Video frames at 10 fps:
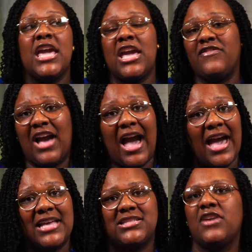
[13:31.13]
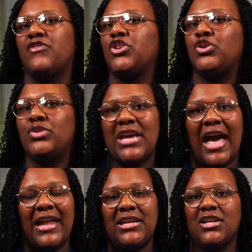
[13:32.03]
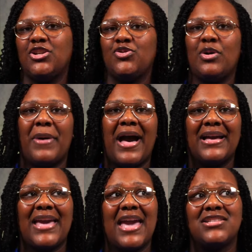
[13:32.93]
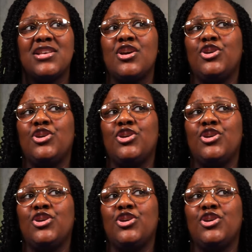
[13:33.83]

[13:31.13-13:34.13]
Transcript: If God has given you the idea to do a podcast,